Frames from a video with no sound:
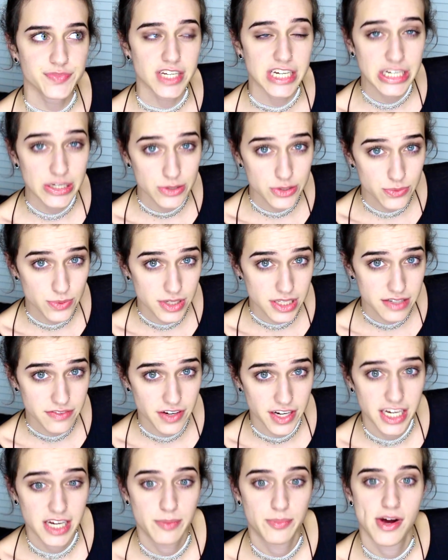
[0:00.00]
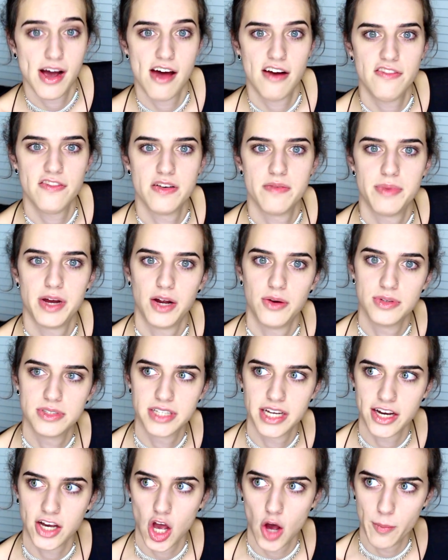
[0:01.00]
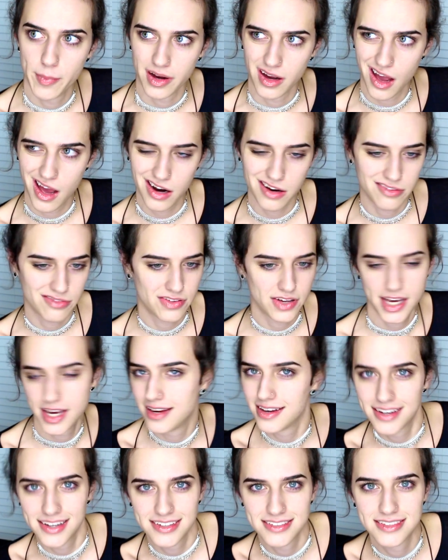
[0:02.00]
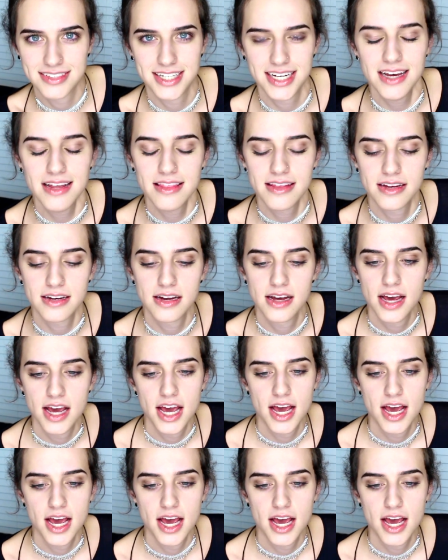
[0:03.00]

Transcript: And I was really fucking proud of him, but I was like, oh my god, if he can get his T, then